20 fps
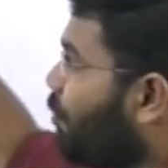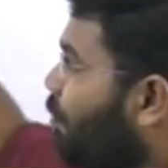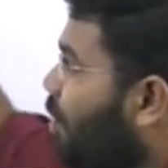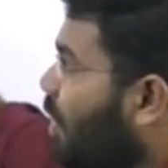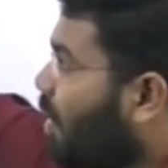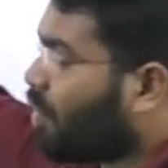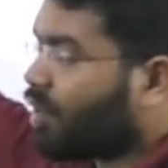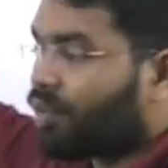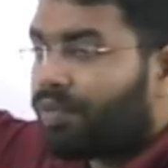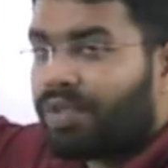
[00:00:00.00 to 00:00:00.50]
of
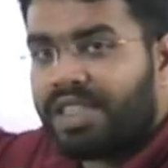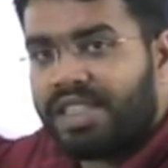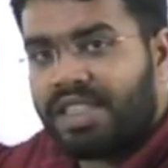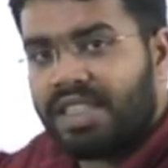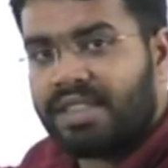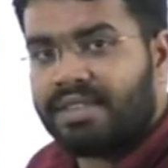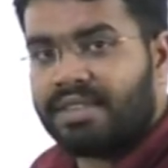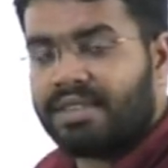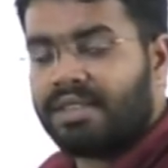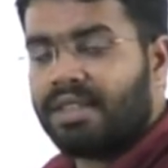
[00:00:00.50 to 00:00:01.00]
flower which
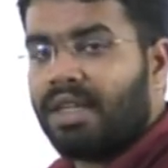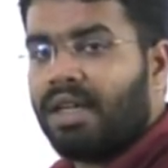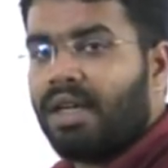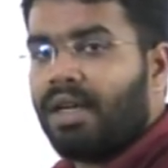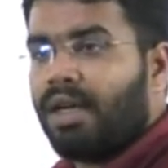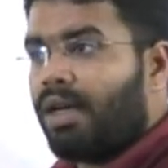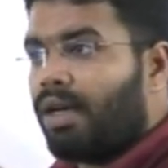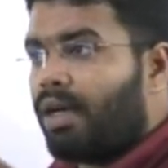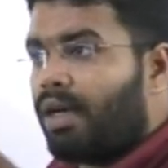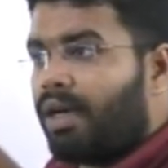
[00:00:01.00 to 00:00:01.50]
is
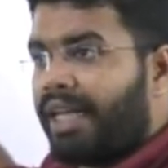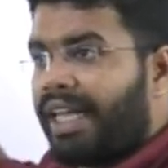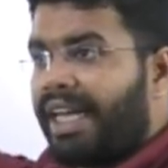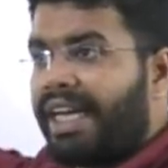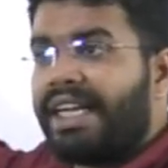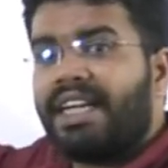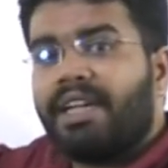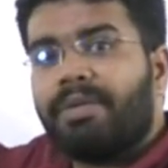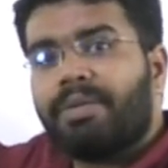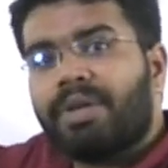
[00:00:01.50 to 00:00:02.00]

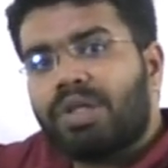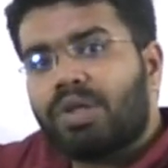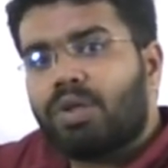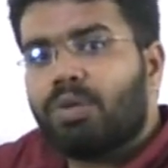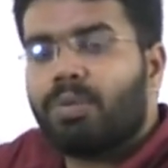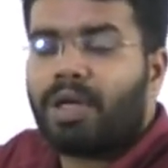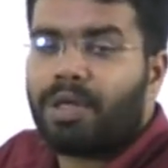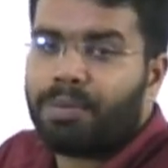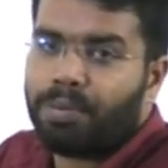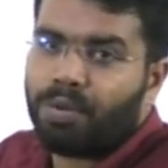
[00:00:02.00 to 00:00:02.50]
endemic
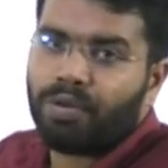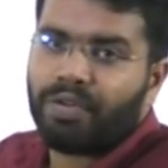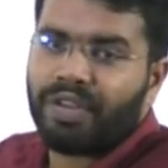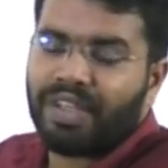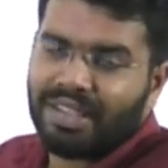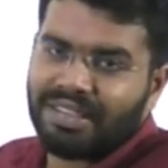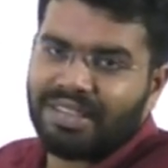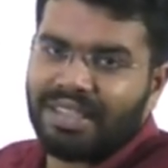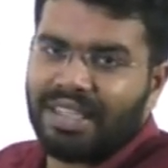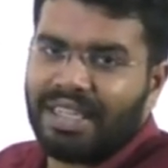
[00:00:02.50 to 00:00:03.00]
to Manipur, we
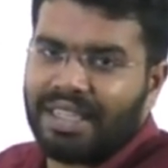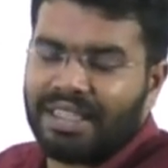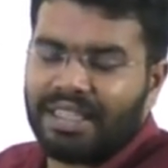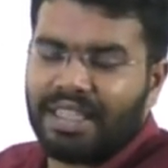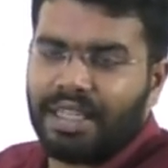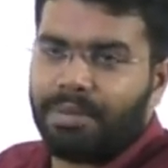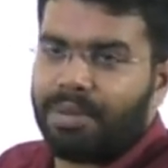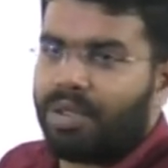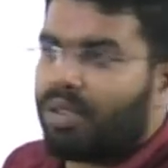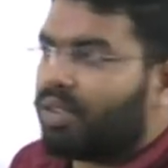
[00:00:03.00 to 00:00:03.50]
can say like
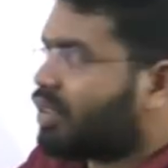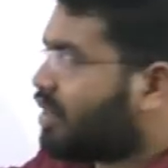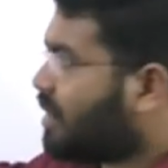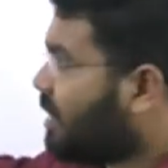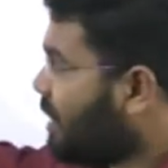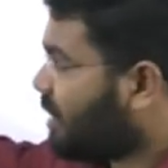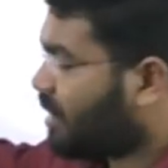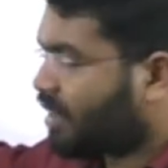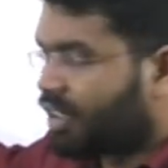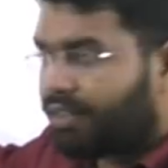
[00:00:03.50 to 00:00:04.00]
that, because
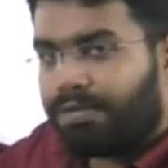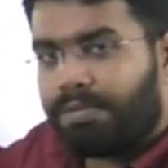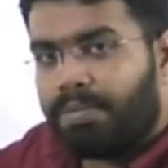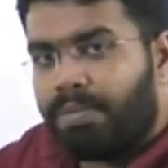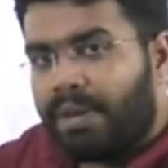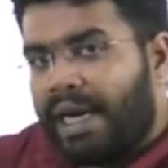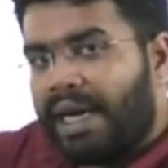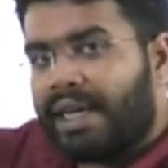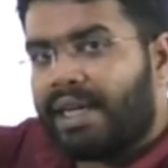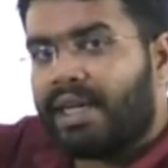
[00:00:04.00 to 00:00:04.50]
this, if
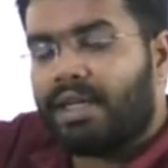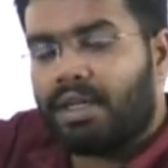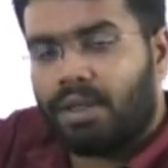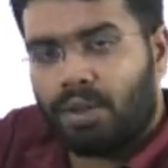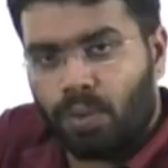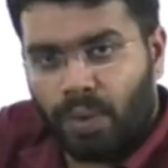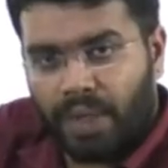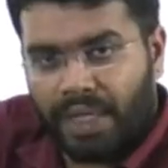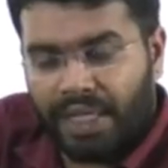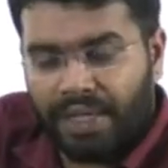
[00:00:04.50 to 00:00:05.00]
planted
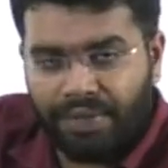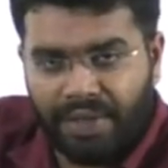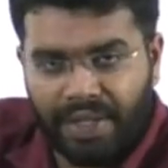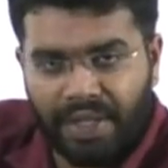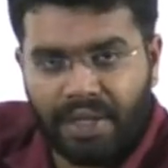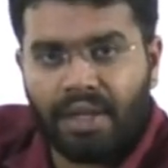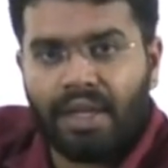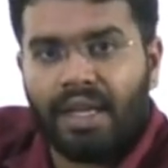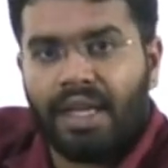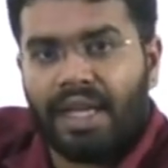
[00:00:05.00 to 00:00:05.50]
to
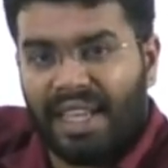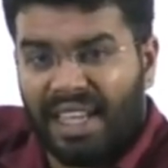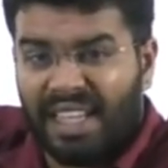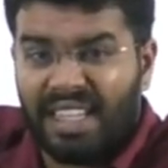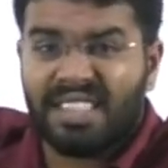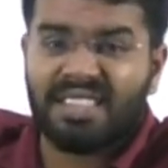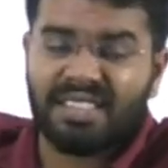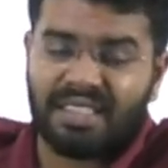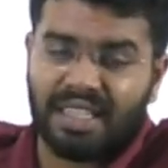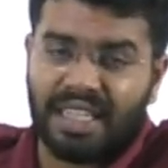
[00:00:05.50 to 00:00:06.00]
anywhere
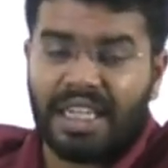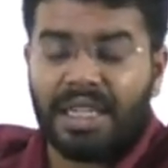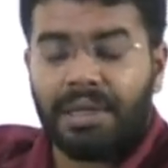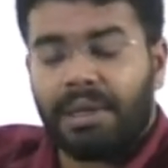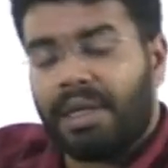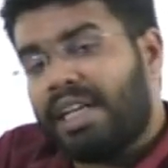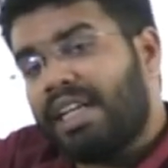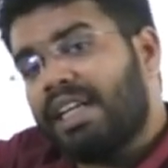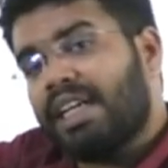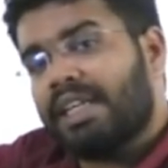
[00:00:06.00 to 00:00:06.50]
else,
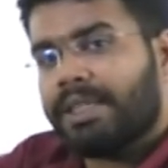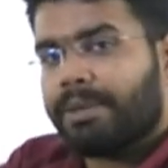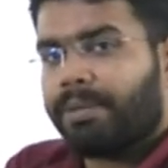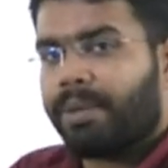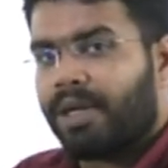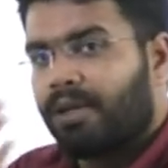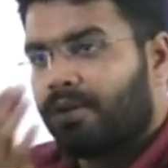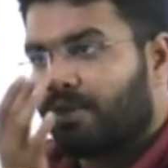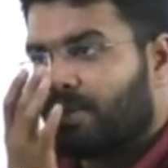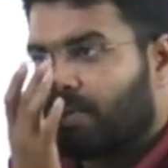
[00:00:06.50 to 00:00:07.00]
any other
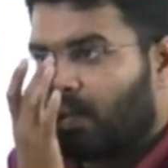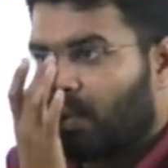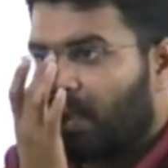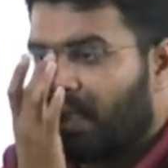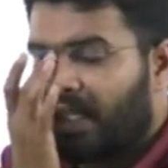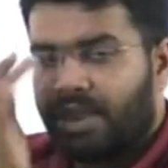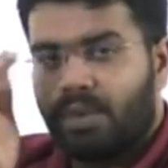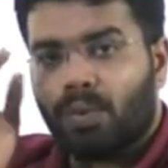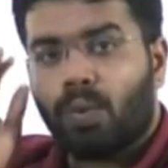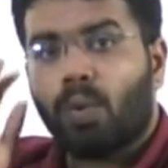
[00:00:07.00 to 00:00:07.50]
part of the
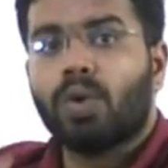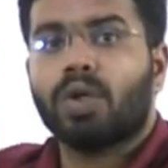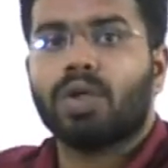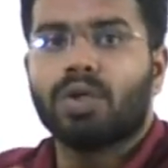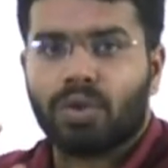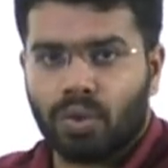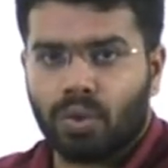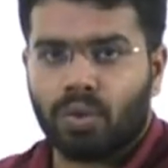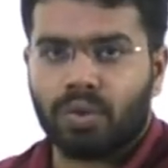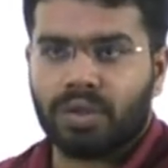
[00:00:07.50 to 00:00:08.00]
world, it won't
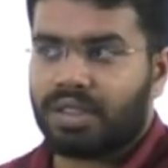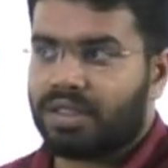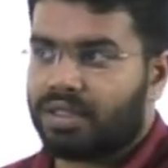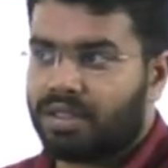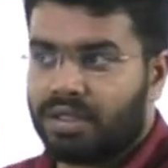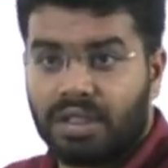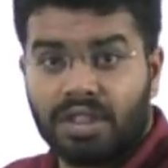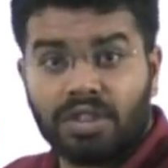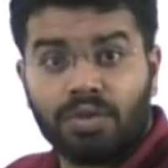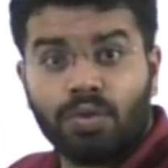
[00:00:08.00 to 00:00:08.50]
grow.
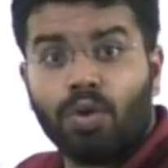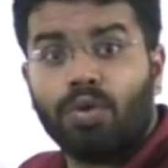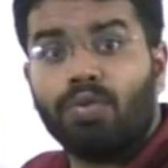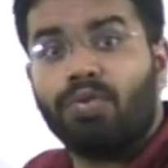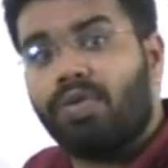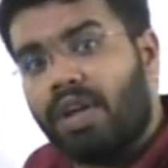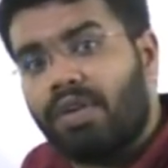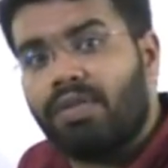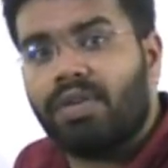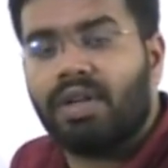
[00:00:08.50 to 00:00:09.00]
This
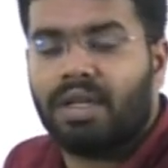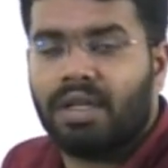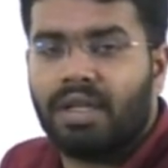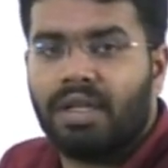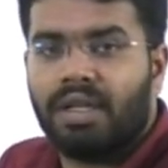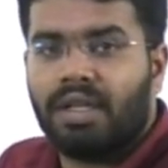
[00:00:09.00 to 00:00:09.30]
won't flower.